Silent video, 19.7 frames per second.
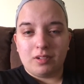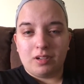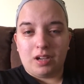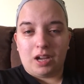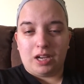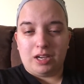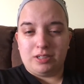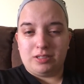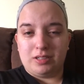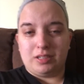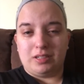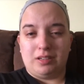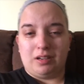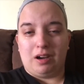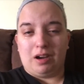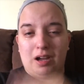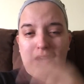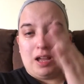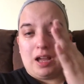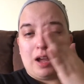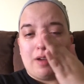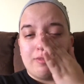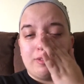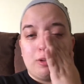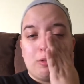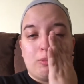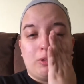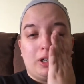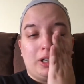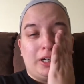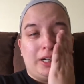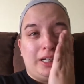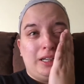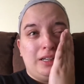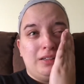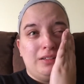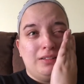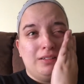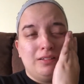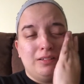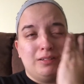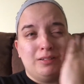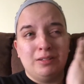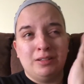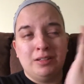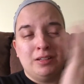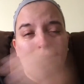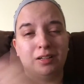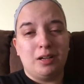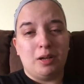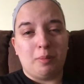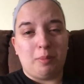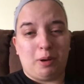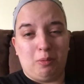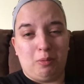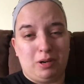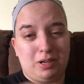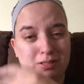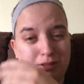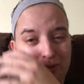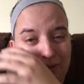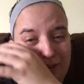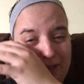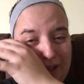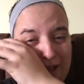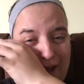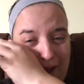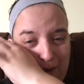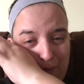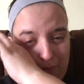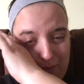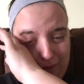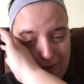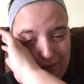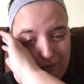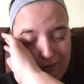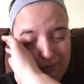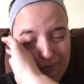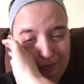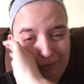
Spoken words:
I should not have to worry about what is going to happen